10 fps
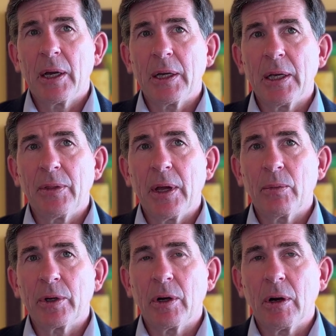in that
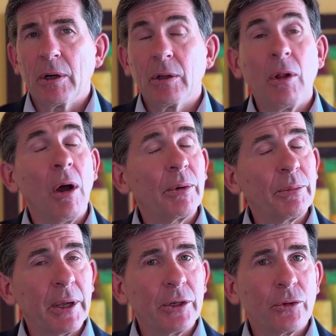regard, along with
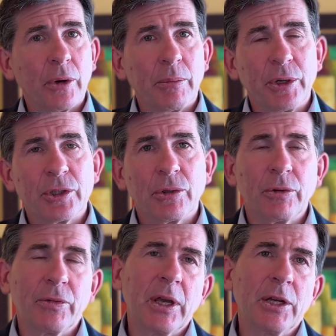mandatory breach
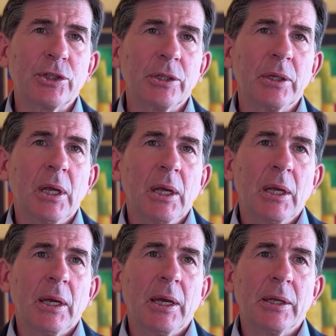notification,
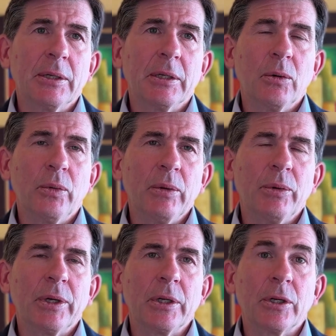and we
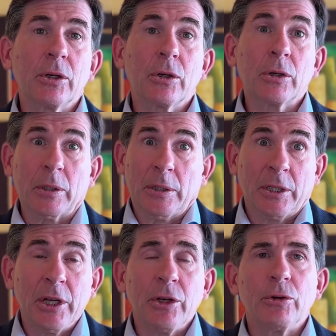would
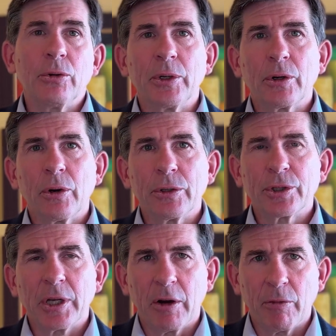continue to
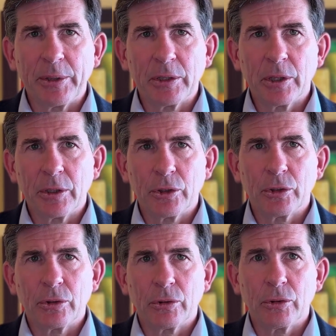encourage the government
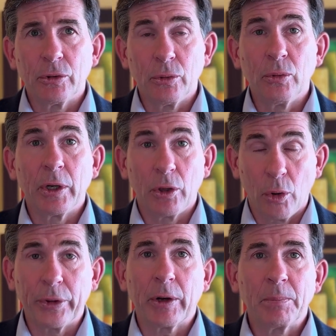to
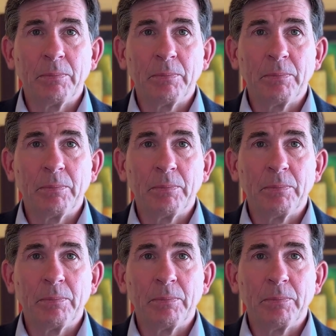go there.